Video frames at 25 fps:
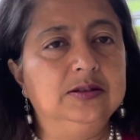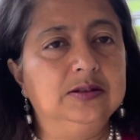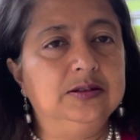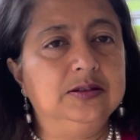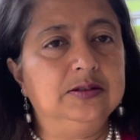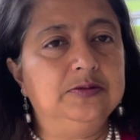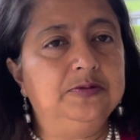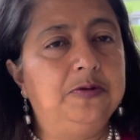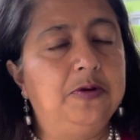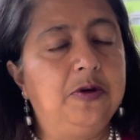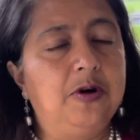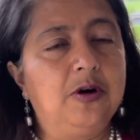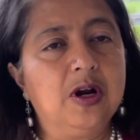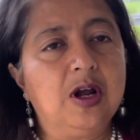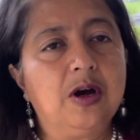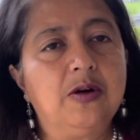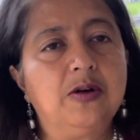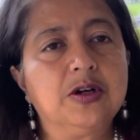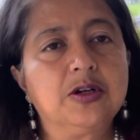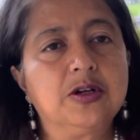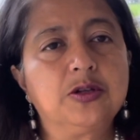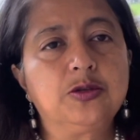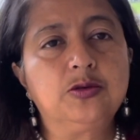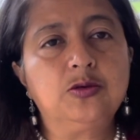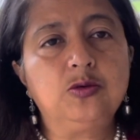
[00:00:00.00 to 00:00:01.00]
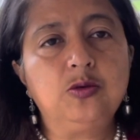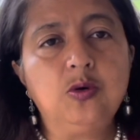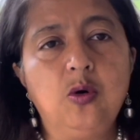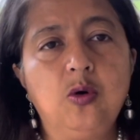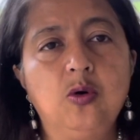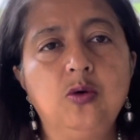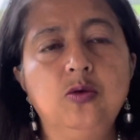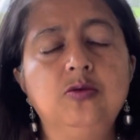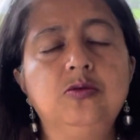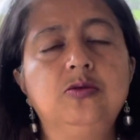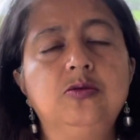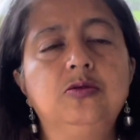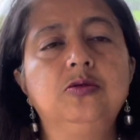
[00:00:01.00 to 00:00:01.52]
For our
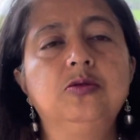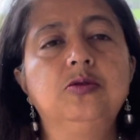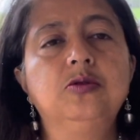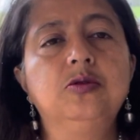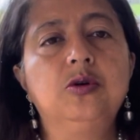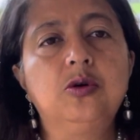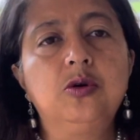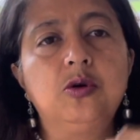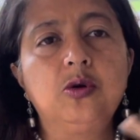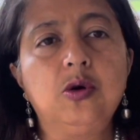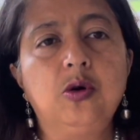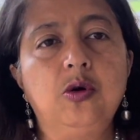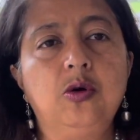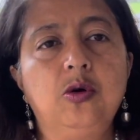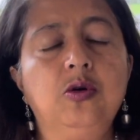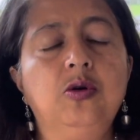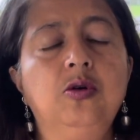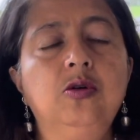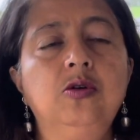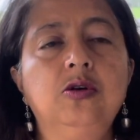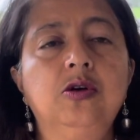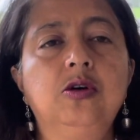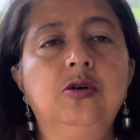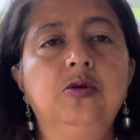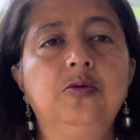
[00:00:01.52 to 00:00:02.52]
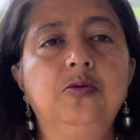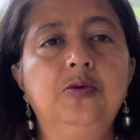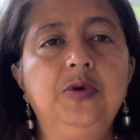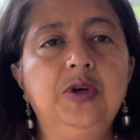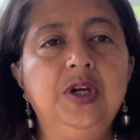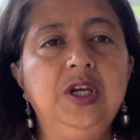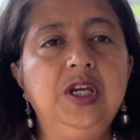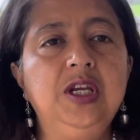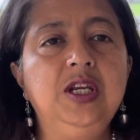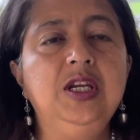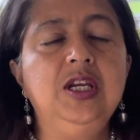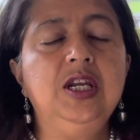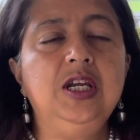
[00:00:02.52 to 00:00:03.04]
soul to grow,
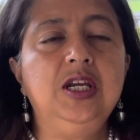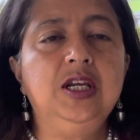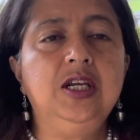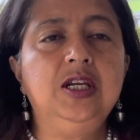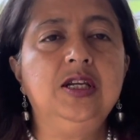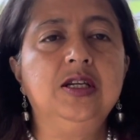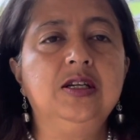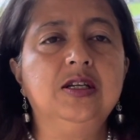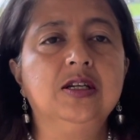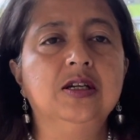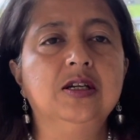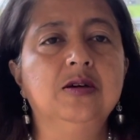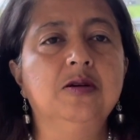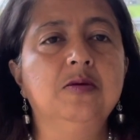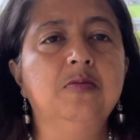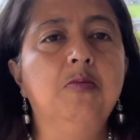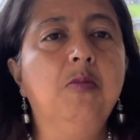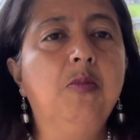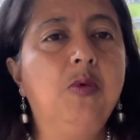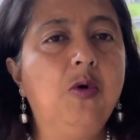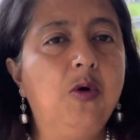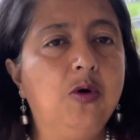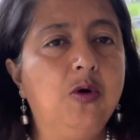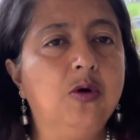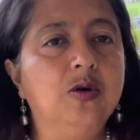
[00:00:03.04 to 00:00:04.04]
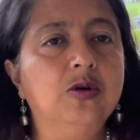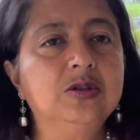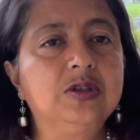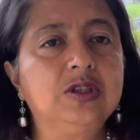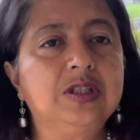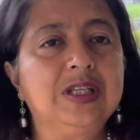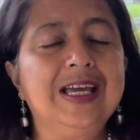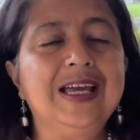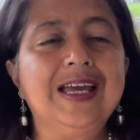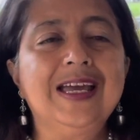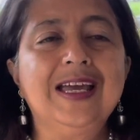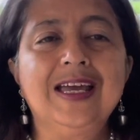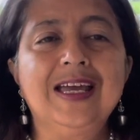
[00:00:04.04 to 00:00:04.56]
we need both,
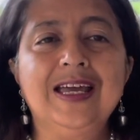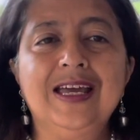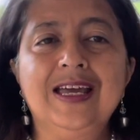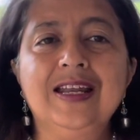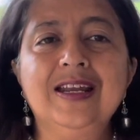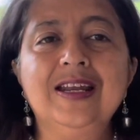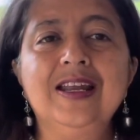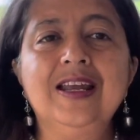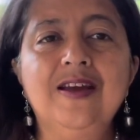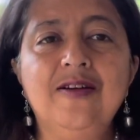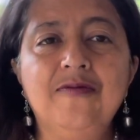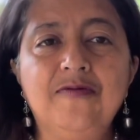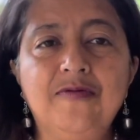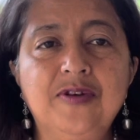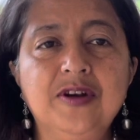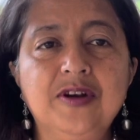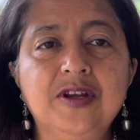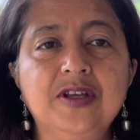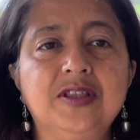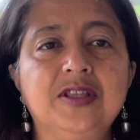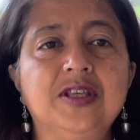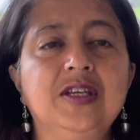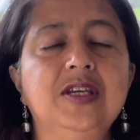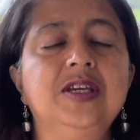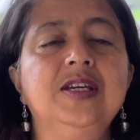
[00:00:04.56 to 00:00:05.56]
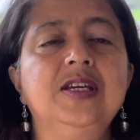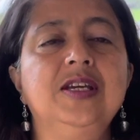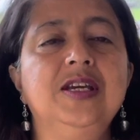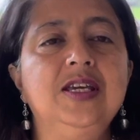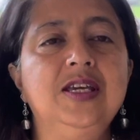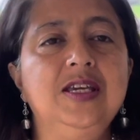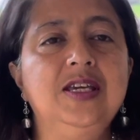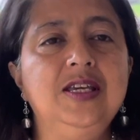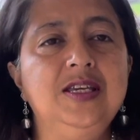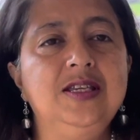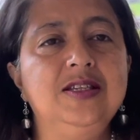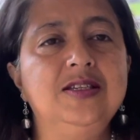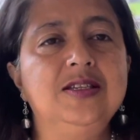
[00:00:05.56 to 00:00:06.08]
and everything
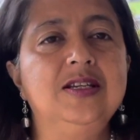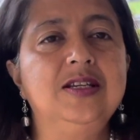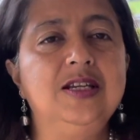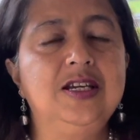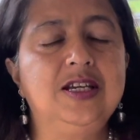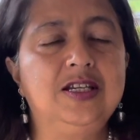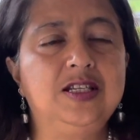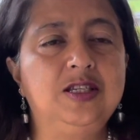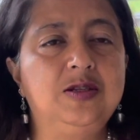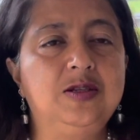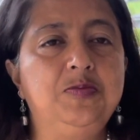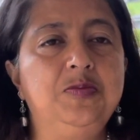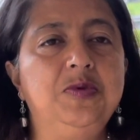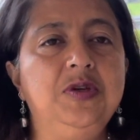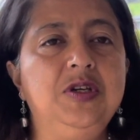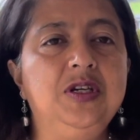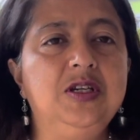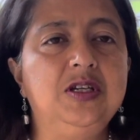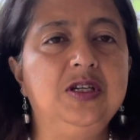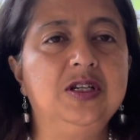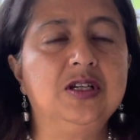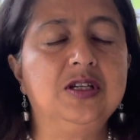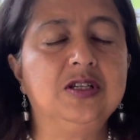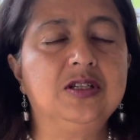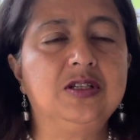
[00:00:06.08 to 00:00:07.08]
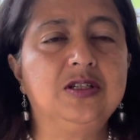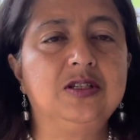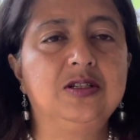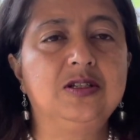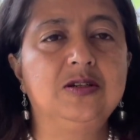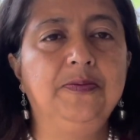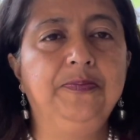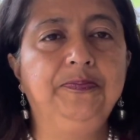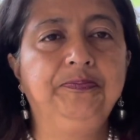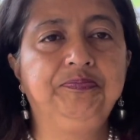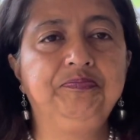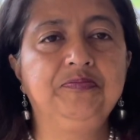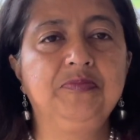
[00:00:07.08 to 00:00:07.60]
is an experience.
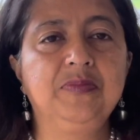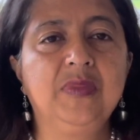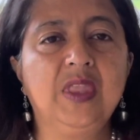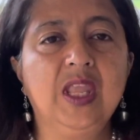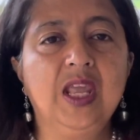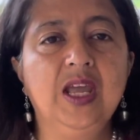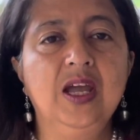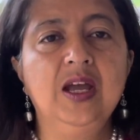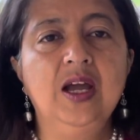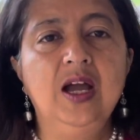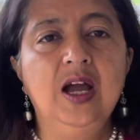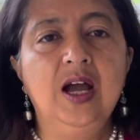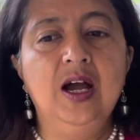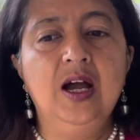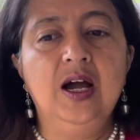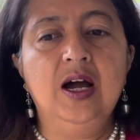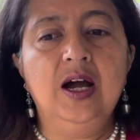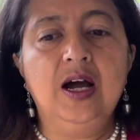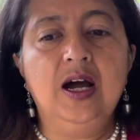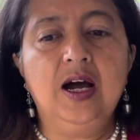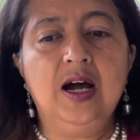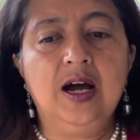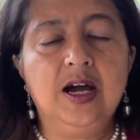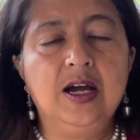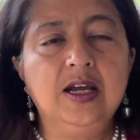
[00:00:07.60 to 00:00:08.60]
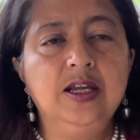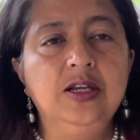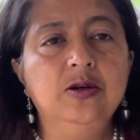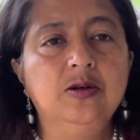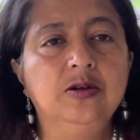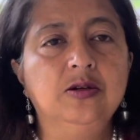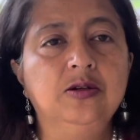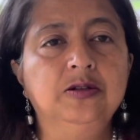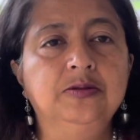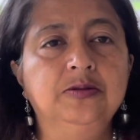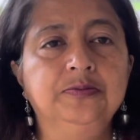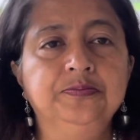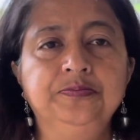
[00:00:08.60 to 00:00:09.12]
I
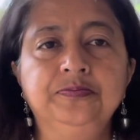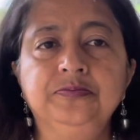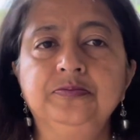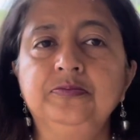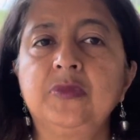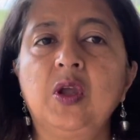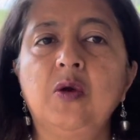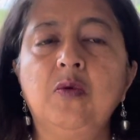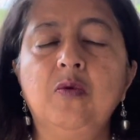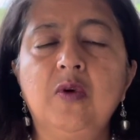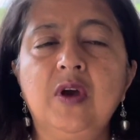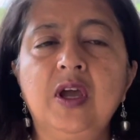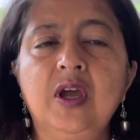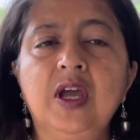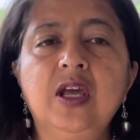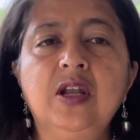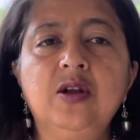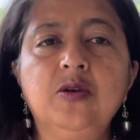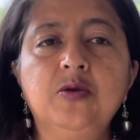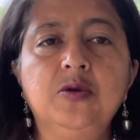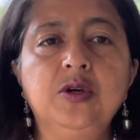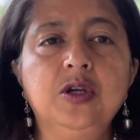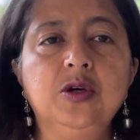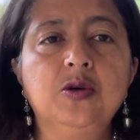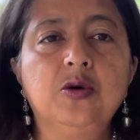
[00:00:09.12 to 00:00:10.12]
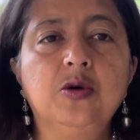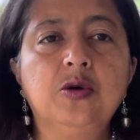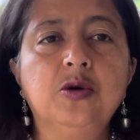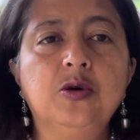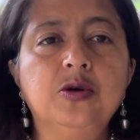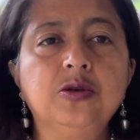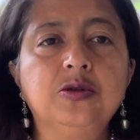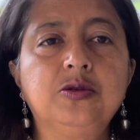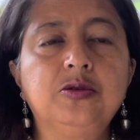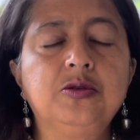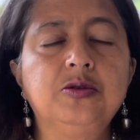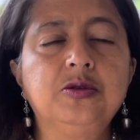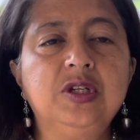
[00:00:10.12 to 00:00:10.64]
know when we
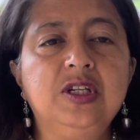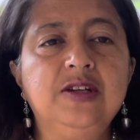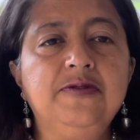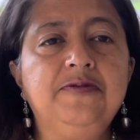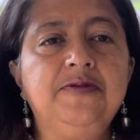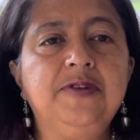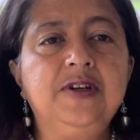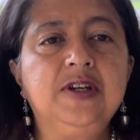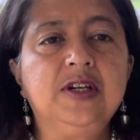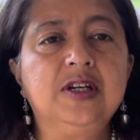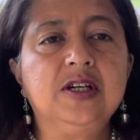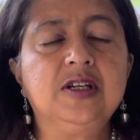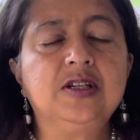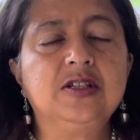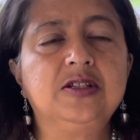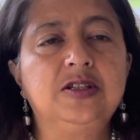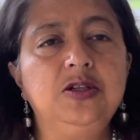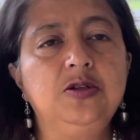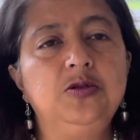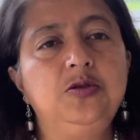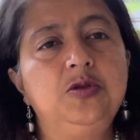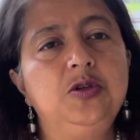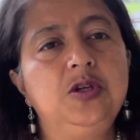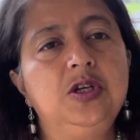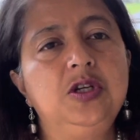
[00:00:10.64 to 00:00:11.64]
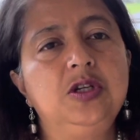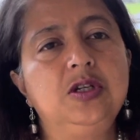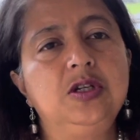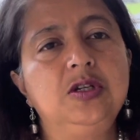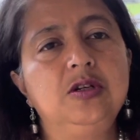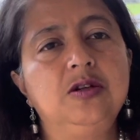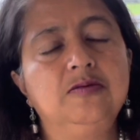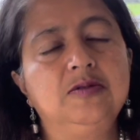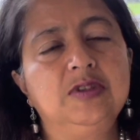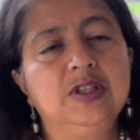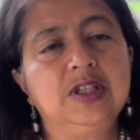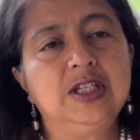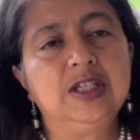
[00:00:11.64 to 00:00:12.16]
go through difficult situation
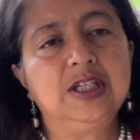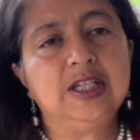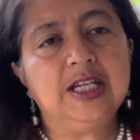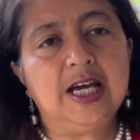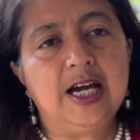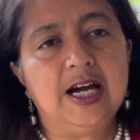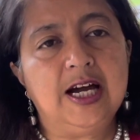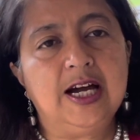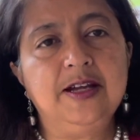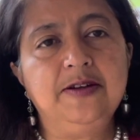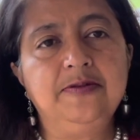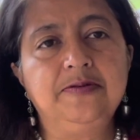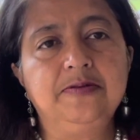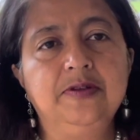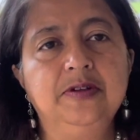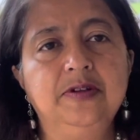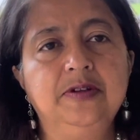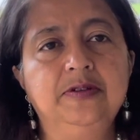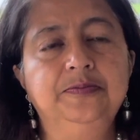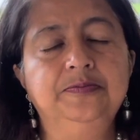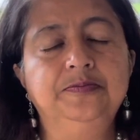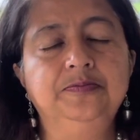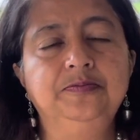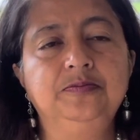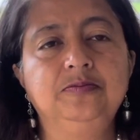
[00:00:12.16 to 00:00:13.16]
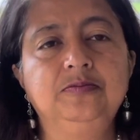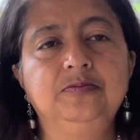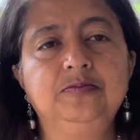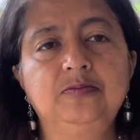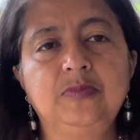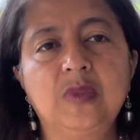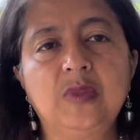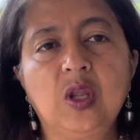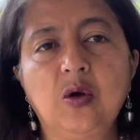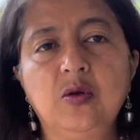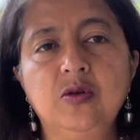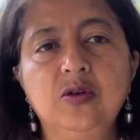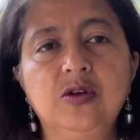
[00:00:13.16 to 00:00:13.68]
of the life,
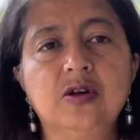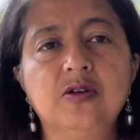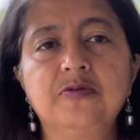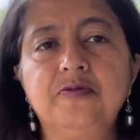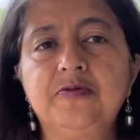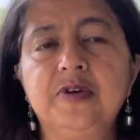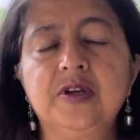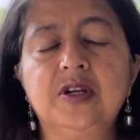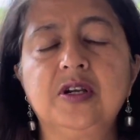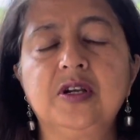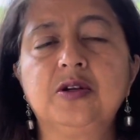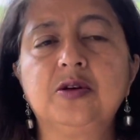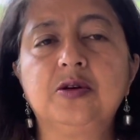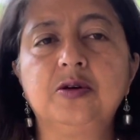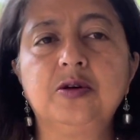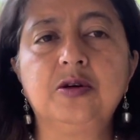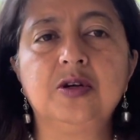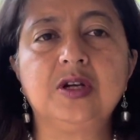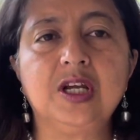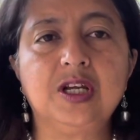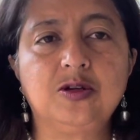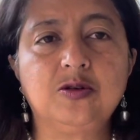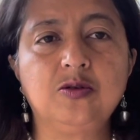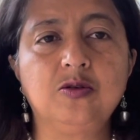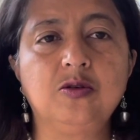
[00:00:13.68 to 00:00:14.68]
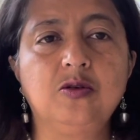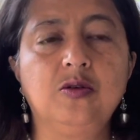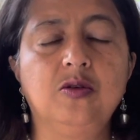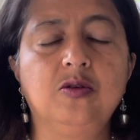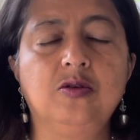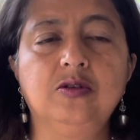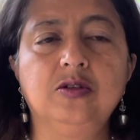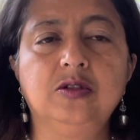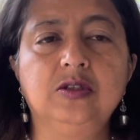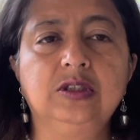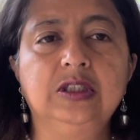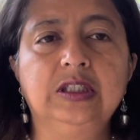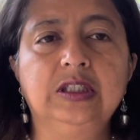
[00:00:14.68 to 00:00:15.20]
we don't feel good at all.